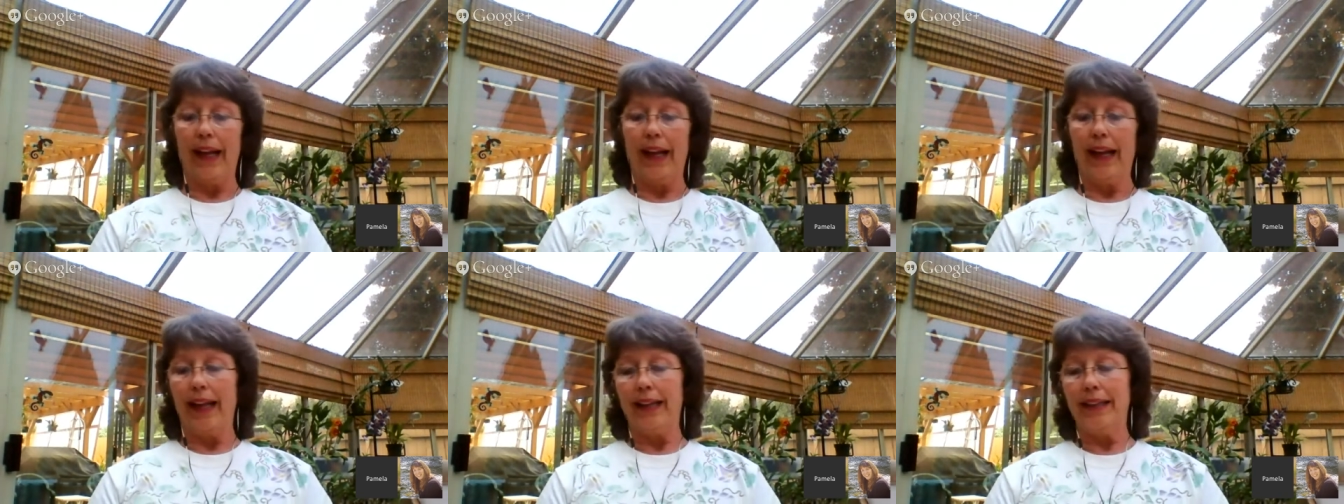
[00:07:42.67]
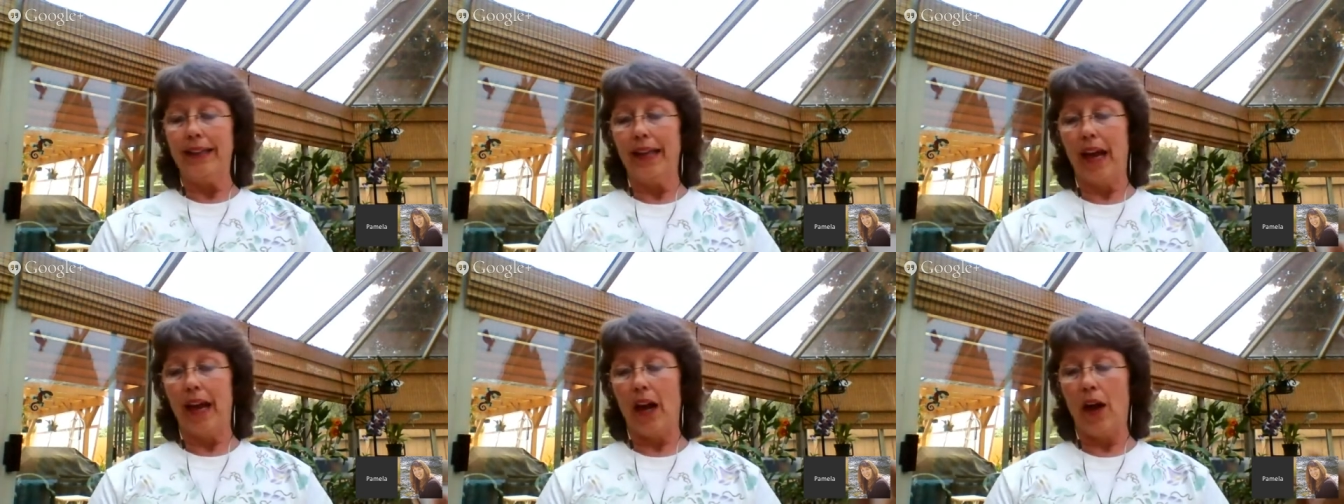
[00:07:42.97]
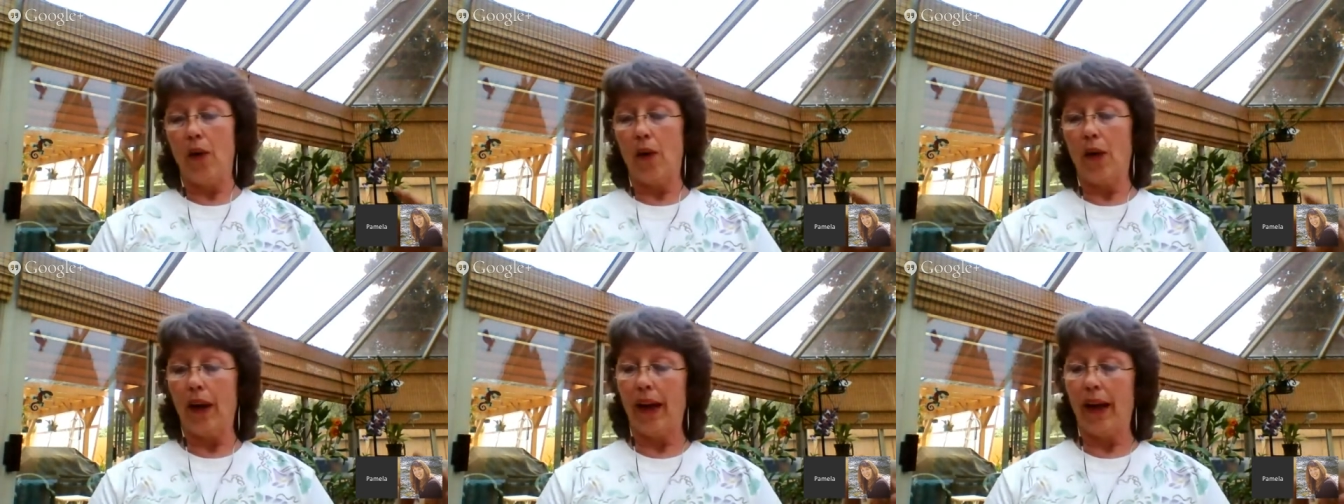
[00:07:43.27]

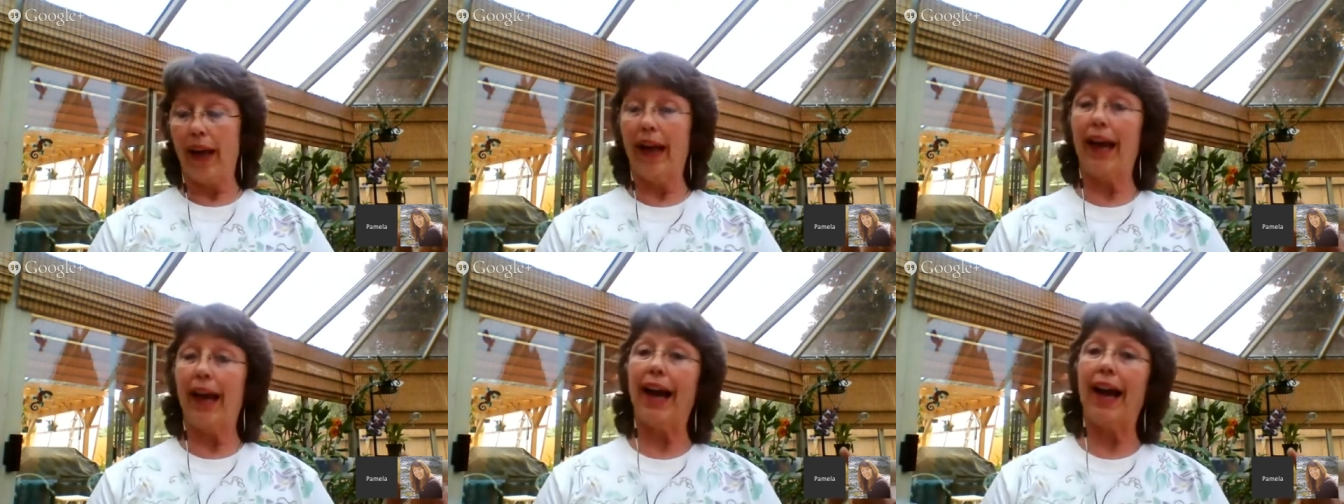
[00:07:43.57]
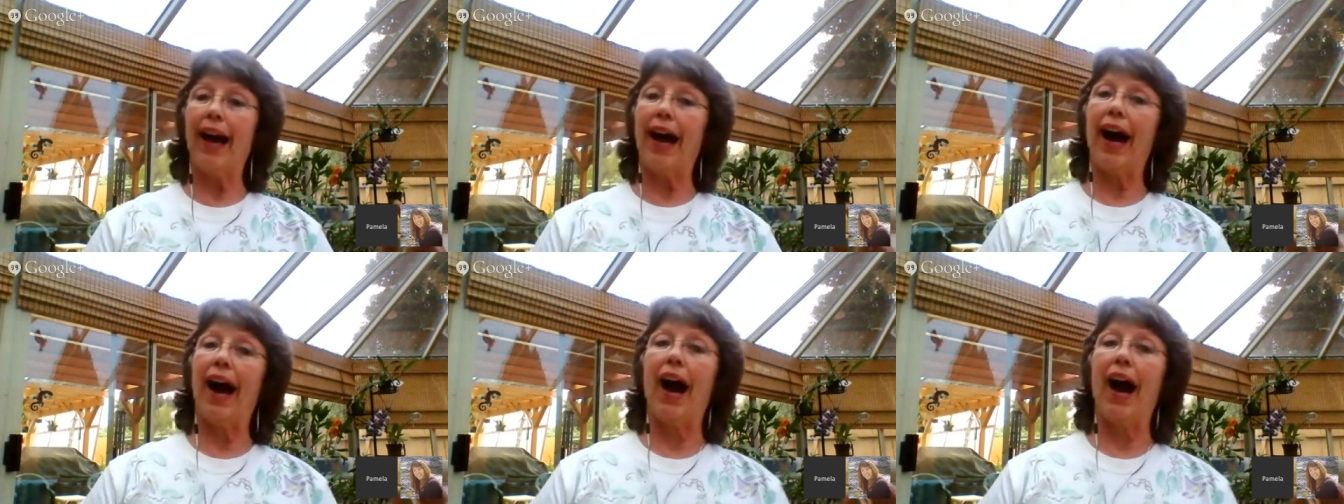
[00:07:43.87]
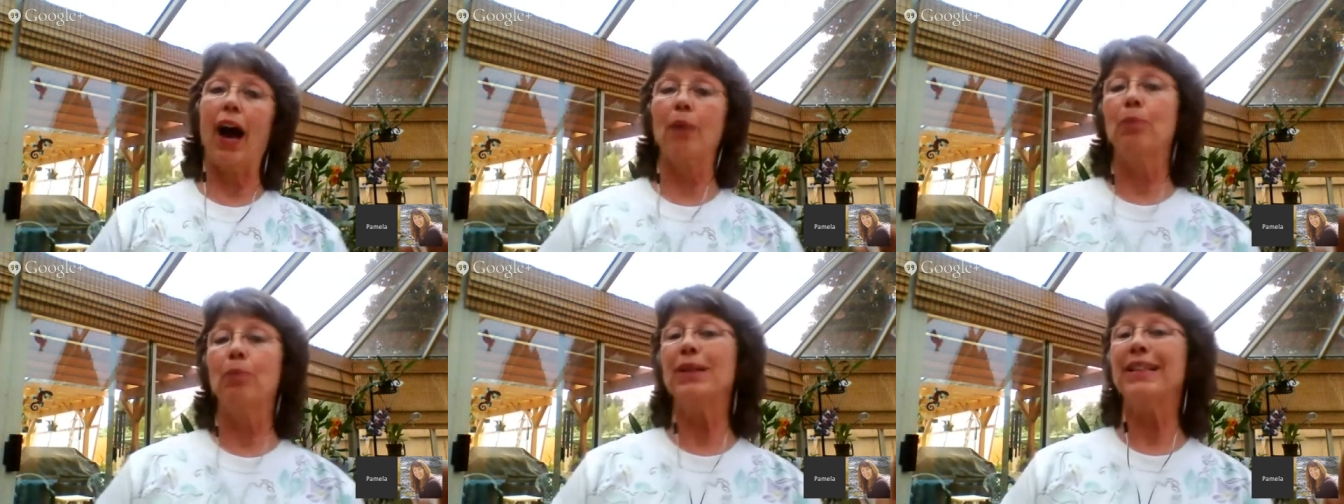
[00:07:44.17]
Now, I
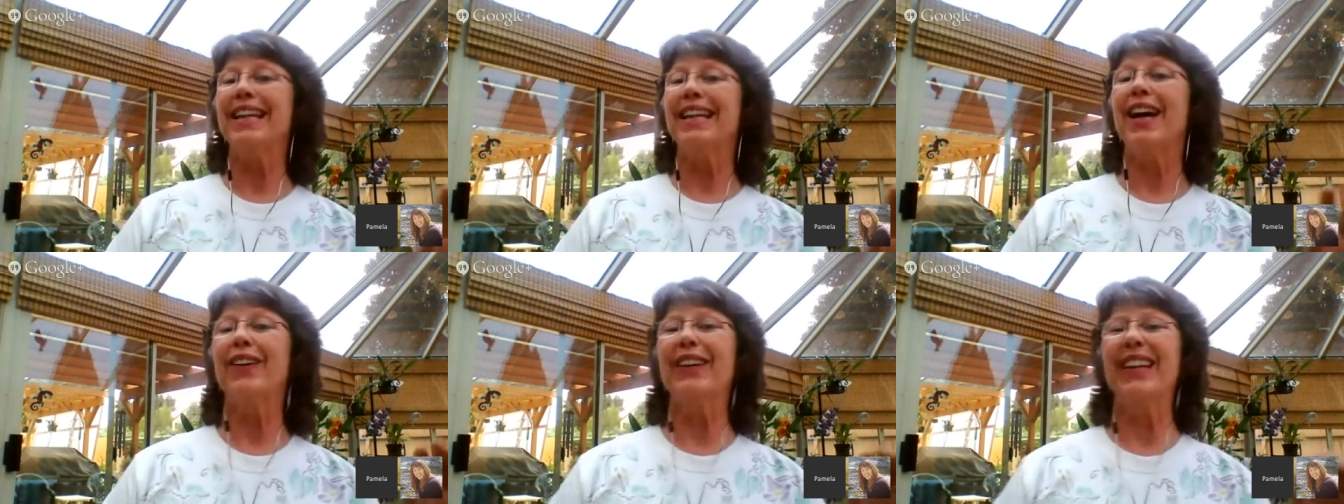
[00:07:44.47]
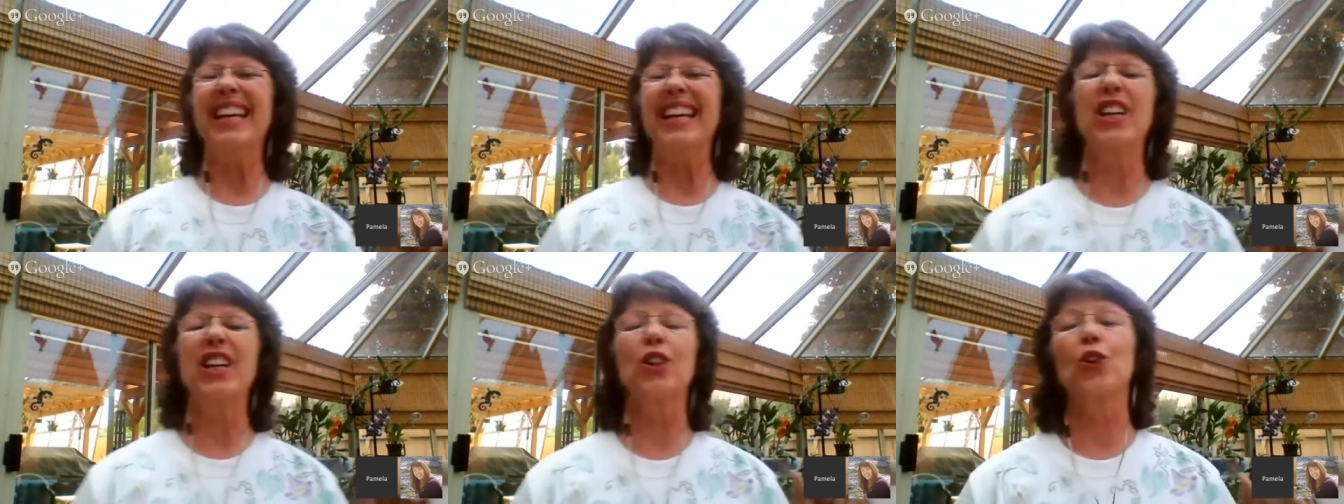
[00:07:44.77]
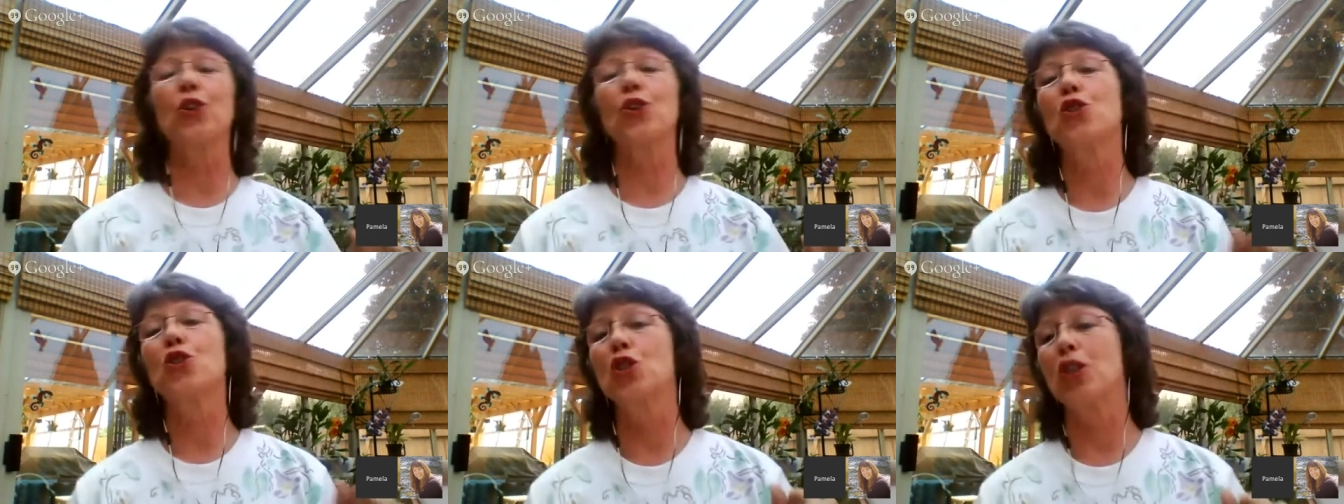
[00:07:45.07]
put down
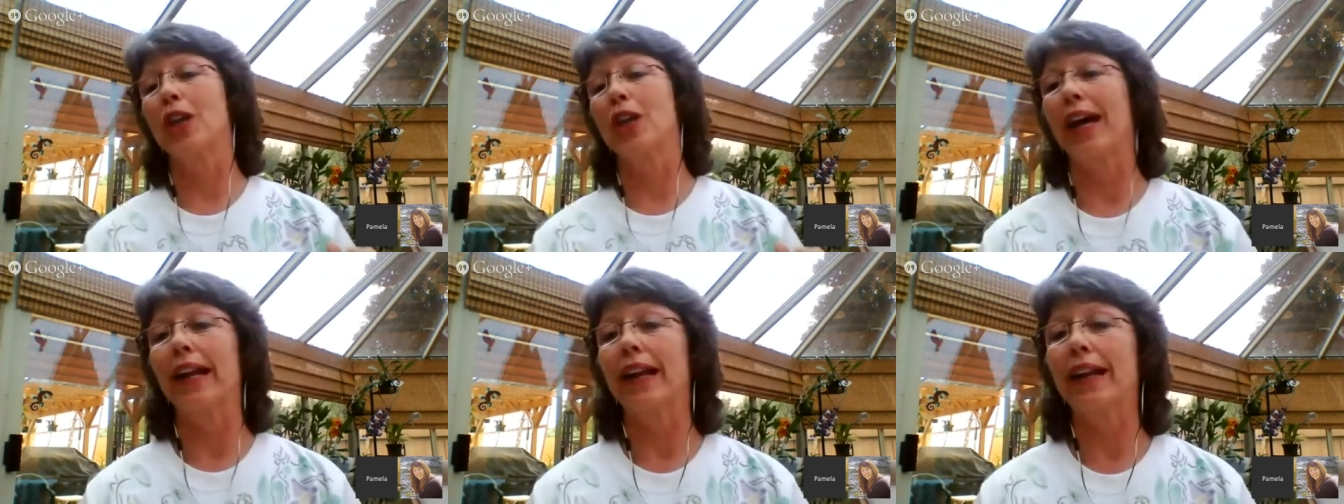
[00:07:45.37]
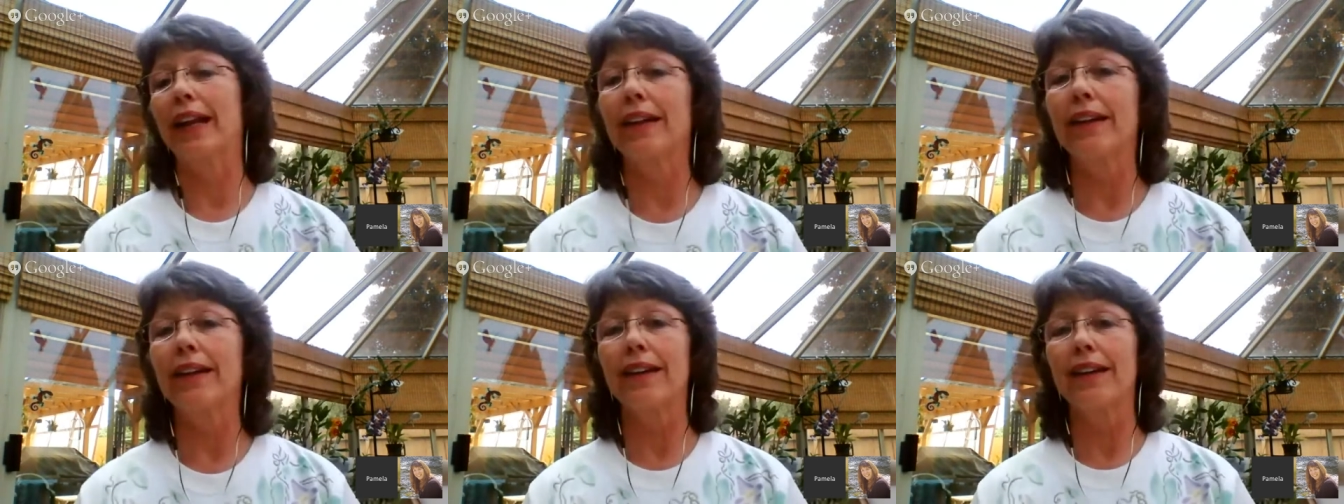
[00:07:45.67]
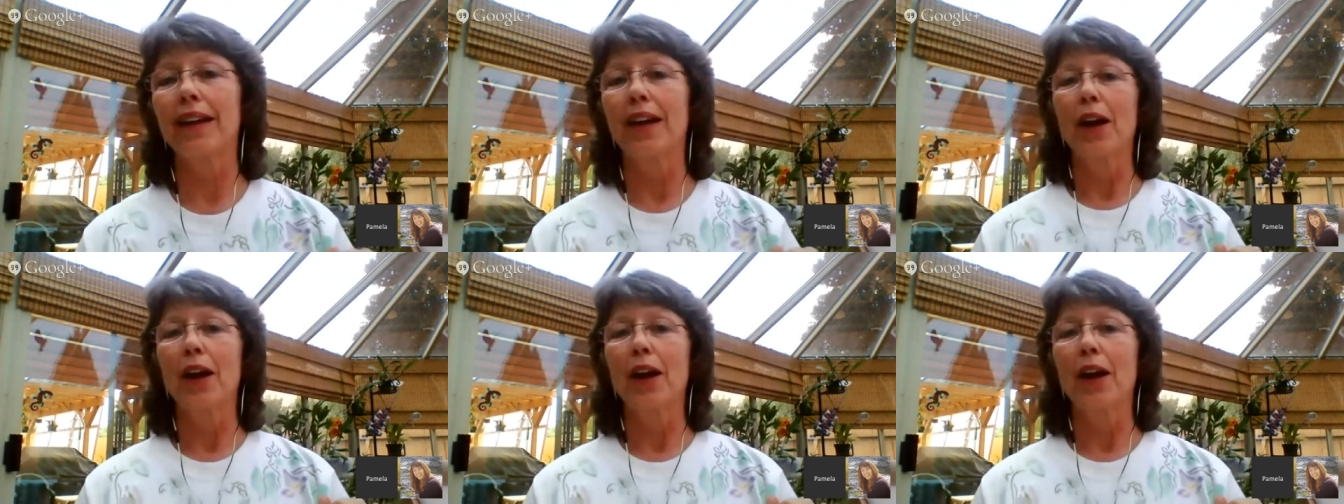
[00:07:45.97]
energetic,